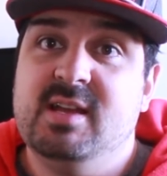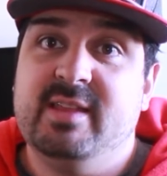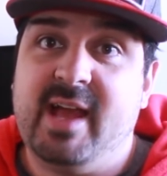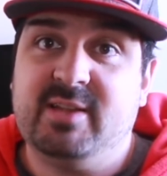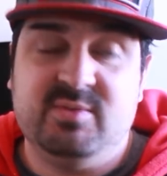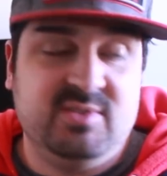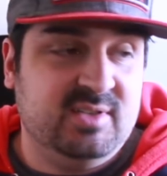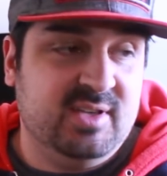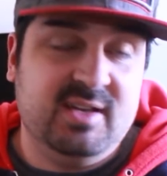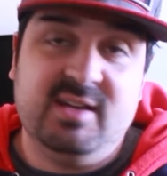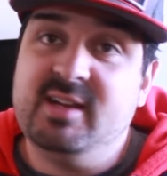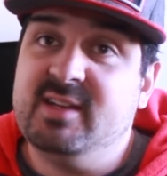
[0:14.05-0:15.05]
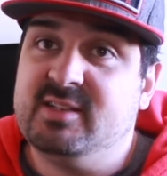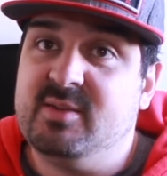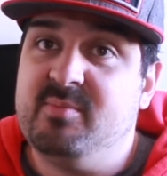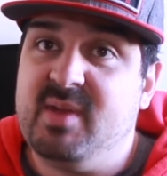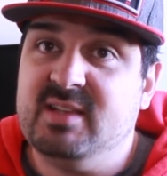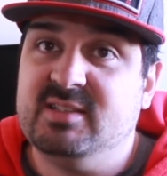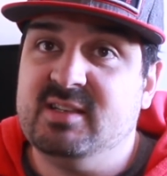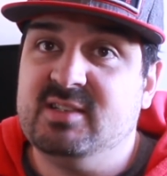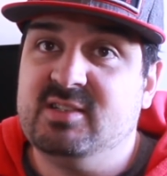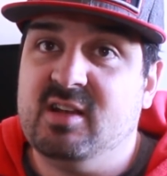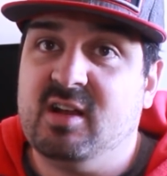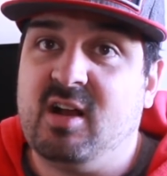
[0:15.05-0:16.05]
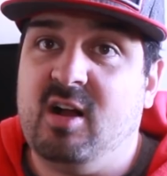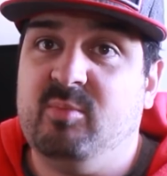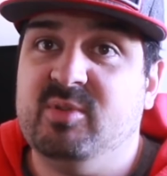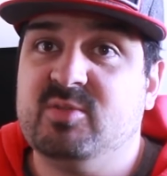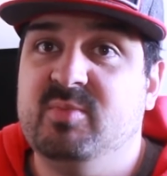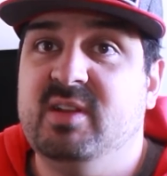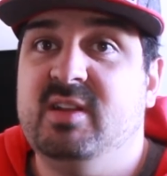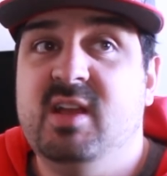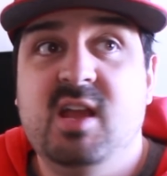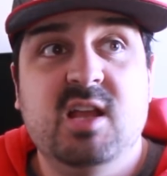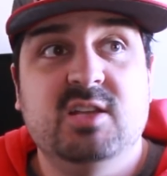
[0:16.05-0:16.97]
That's what she did. It's an amazing accomplishment.